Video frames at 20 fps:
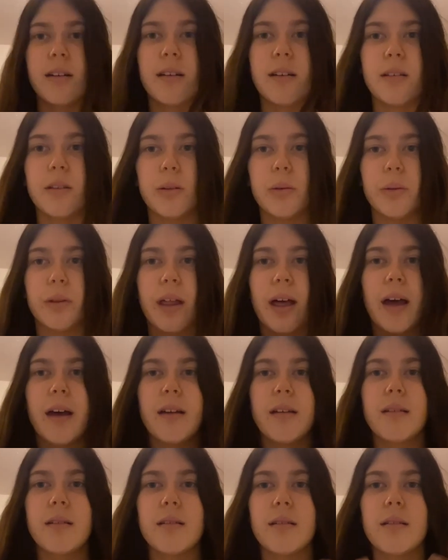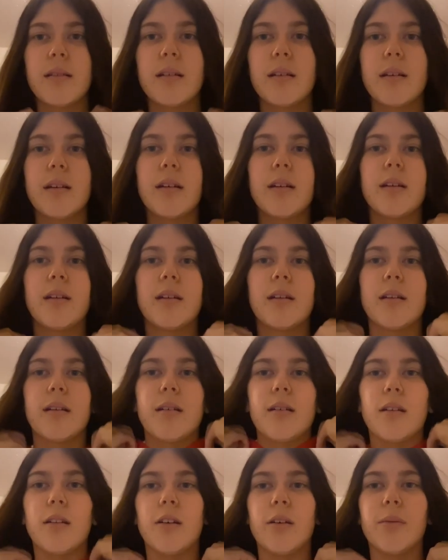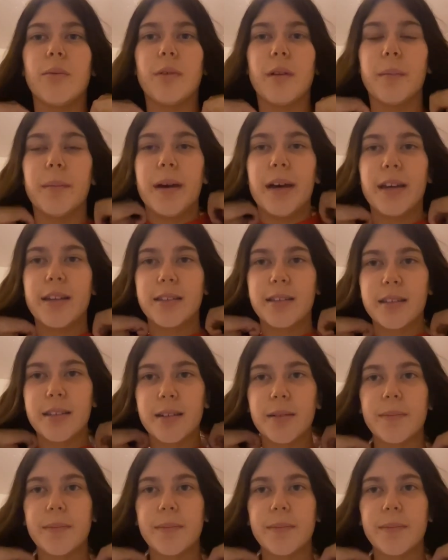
do that and hope for the best.